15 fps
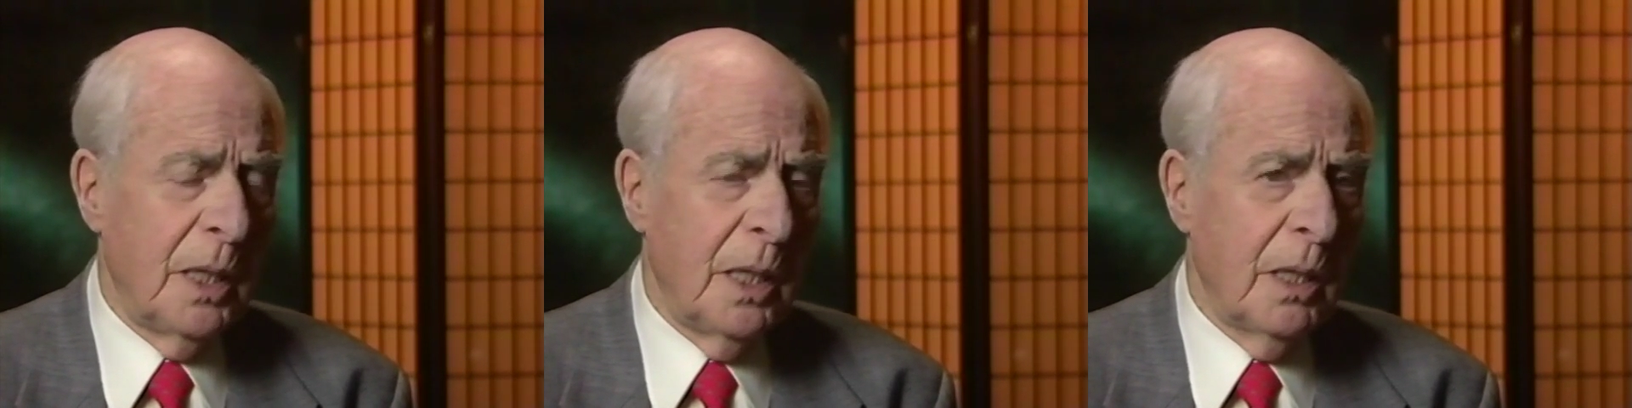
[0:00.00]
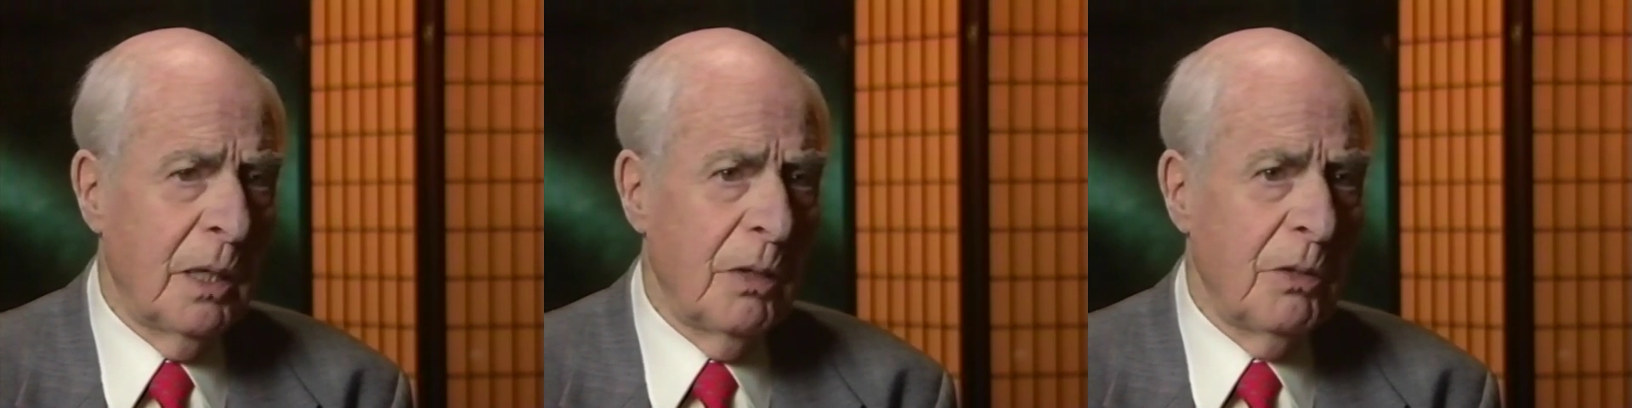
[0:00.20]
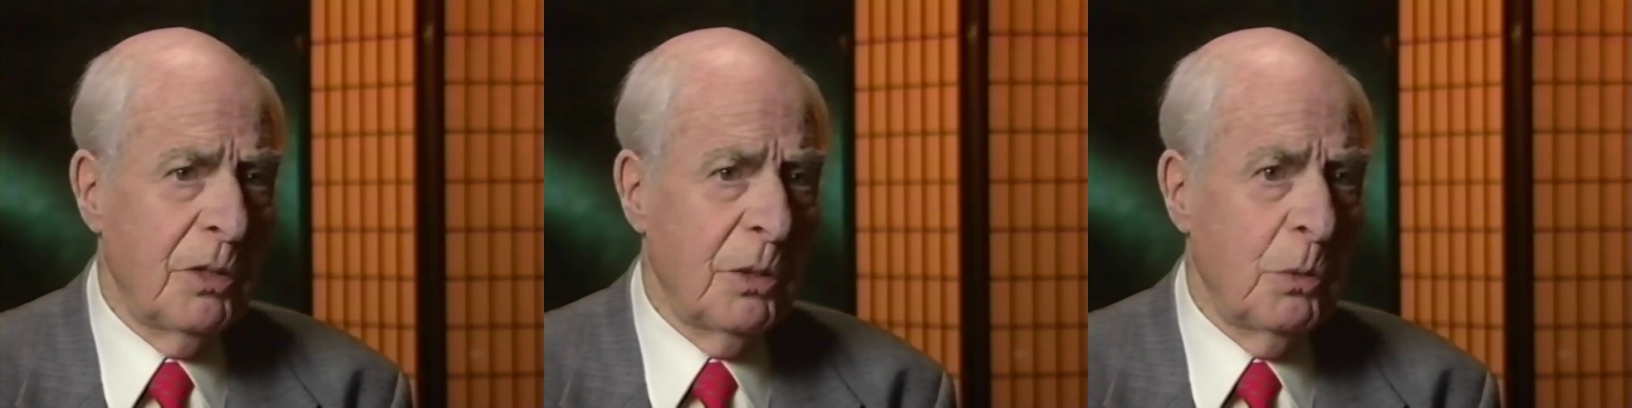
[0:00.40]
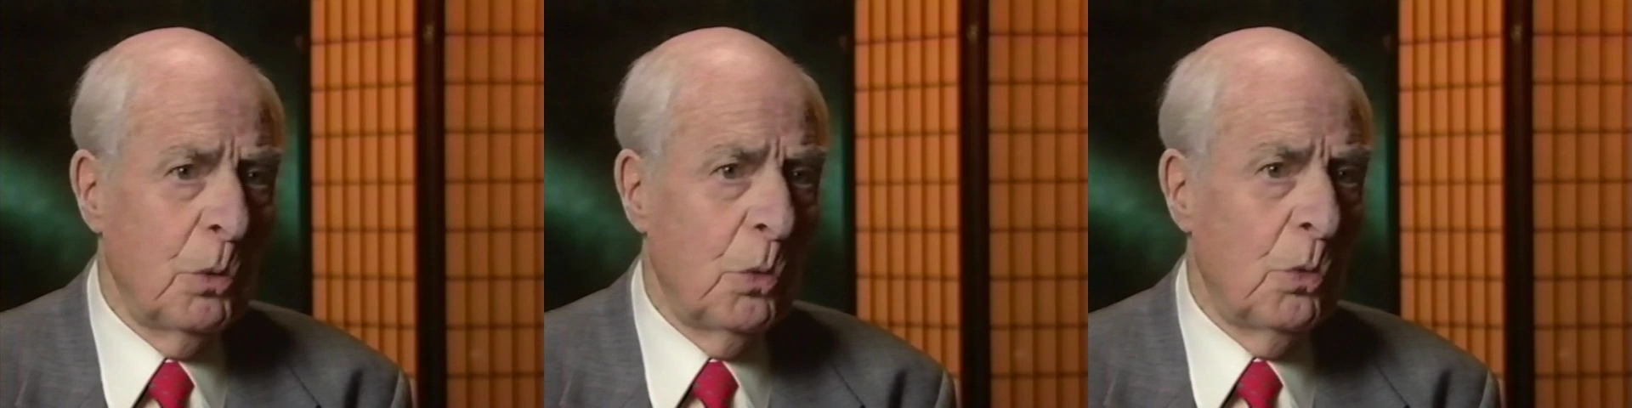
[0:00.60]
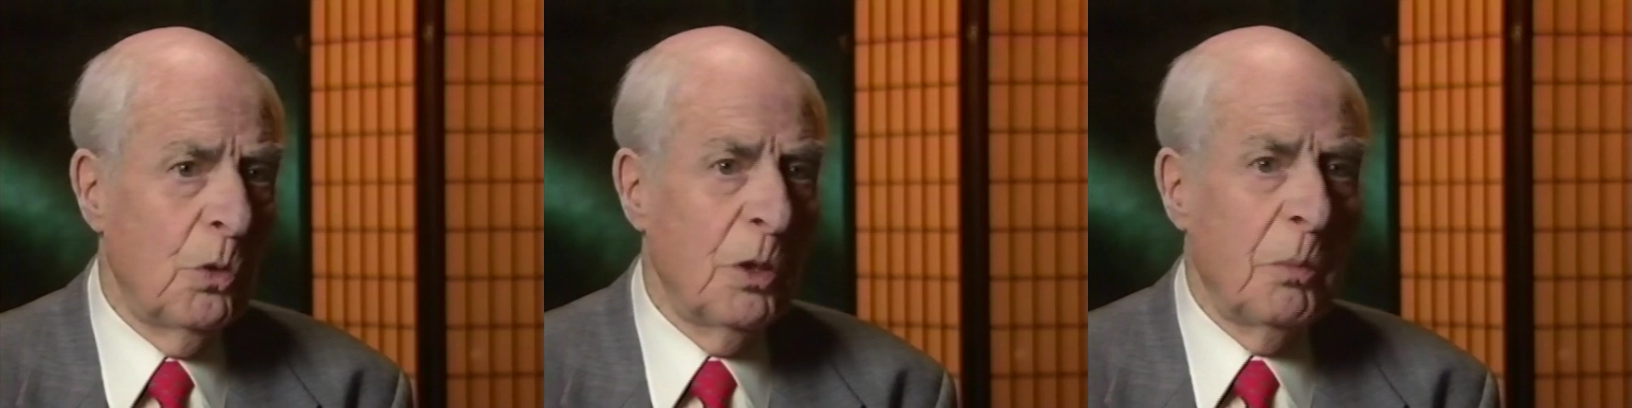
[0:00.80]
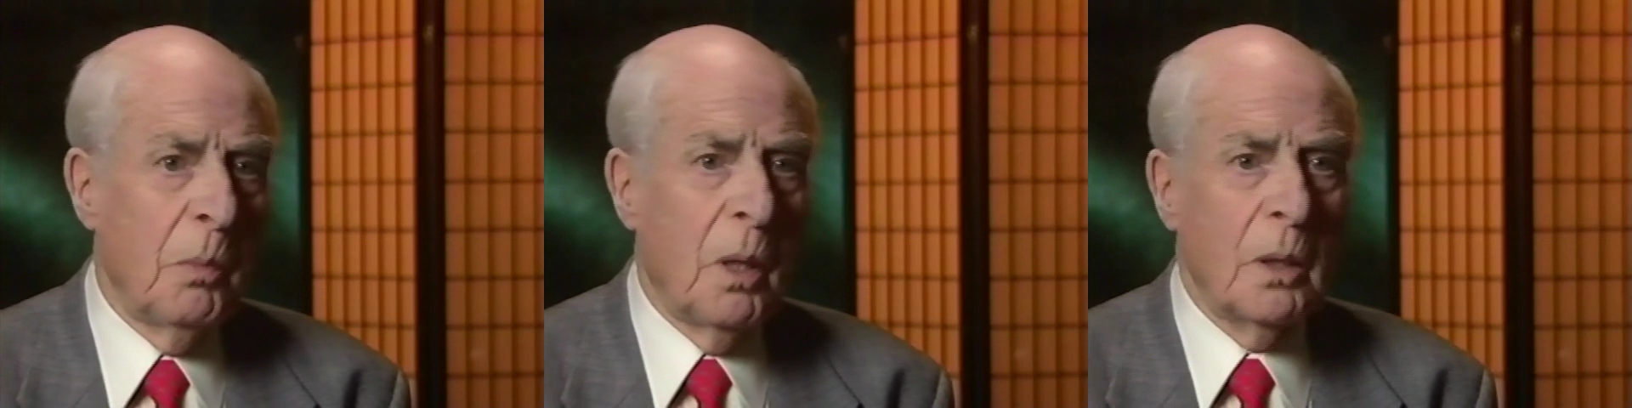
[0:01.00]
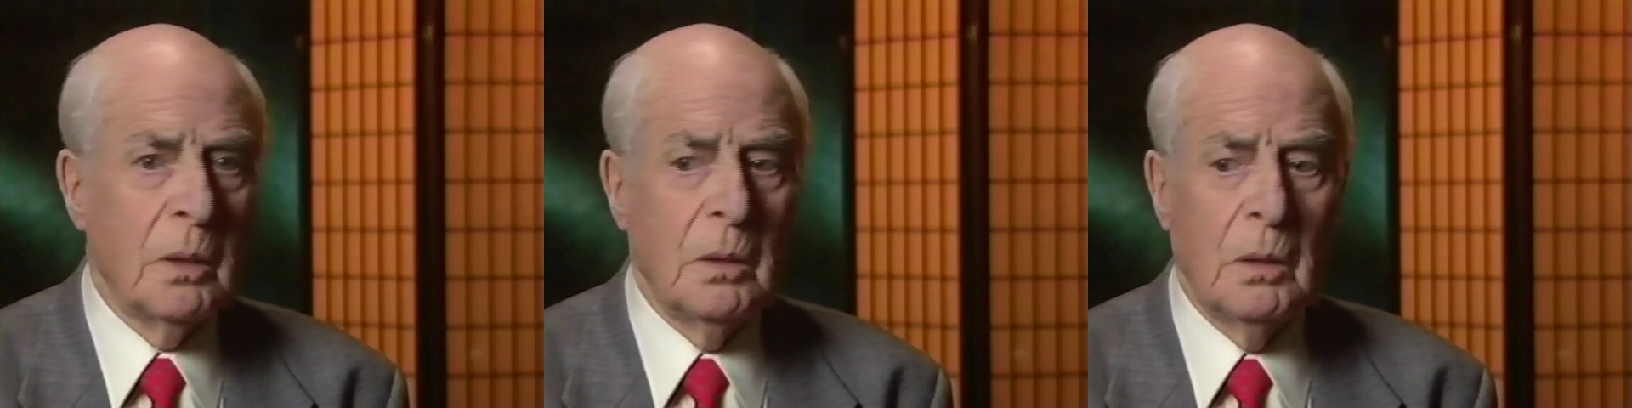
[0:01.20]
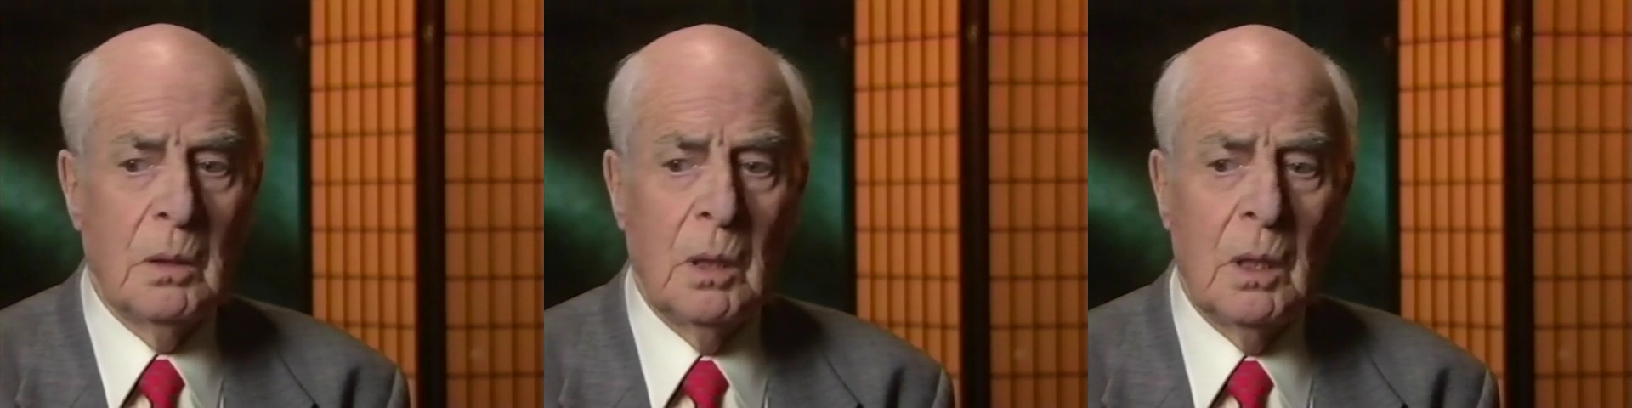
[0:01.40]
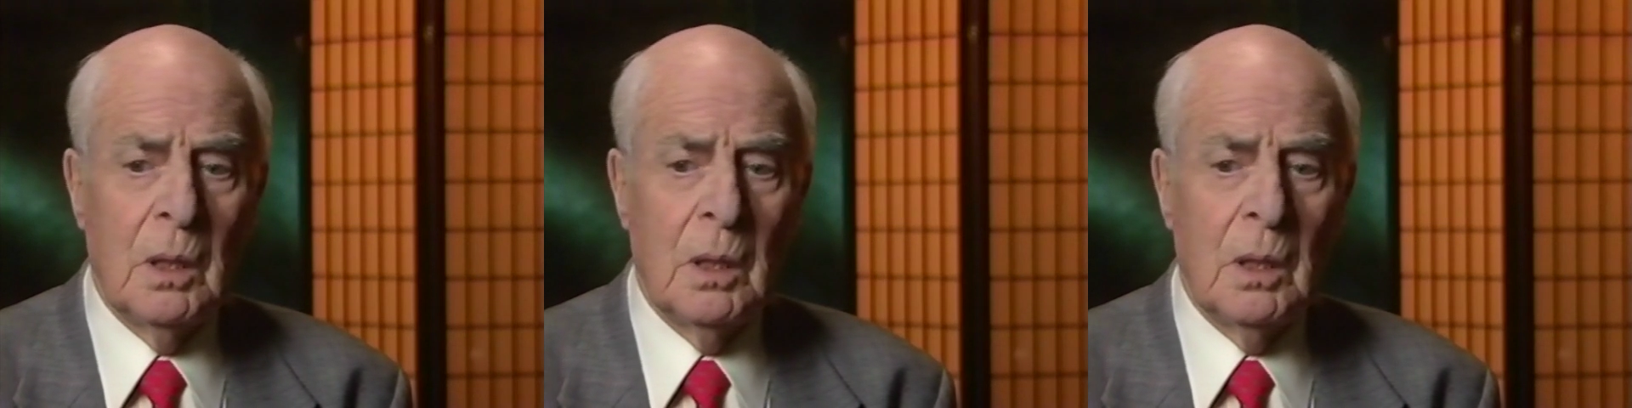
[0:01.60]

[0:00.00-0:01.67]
And you go through all the modern